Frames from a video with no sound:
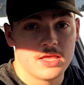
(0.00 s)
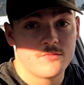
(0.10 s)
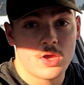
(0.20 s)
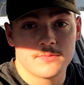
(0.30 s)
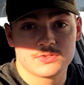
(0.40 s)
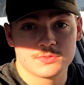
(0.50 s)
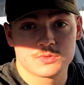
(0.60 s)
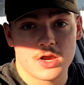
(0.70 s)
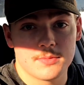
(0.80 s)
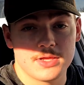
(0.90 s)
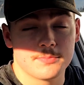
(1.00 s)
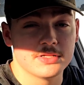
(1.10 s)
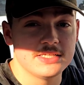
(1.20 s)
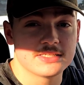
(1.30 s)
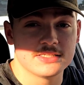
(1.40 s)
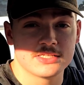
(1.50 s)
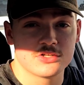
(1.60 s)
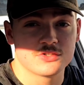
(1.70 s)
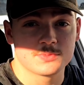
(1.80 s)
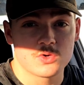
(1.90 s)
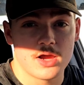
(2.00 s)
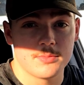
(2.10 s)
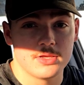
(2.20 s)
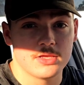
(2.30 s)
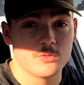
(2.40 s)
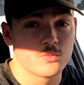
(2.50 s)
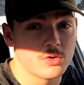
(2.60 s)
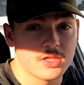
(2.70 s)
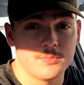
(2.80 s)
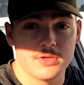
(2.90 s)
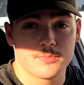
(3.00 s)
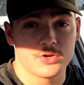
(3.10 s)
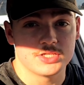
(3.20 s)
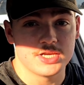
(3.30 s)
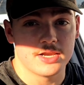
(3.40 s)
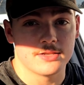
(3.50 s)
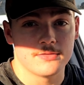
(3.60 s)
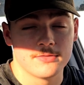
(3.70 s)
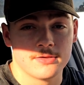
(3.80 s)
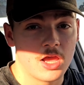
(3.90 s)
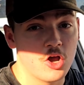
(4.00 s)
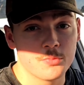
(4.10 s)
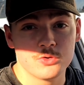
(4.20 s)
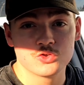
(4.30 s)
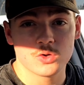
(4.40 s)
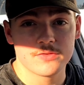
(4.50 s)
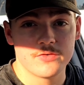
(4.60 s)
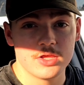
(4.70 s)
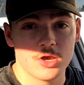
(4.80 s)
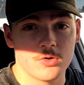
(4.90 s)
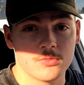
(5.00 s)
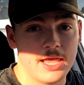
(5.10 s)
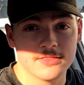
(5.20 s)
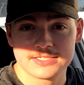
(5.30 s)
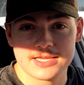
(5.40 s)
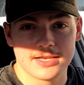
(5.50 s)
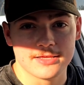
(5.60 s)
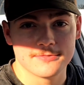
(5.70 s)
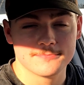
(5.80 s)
If you haven't subscribed yet, please consider subscribing. It would really be appreciated. I hope you enjoy the video, and let's get it.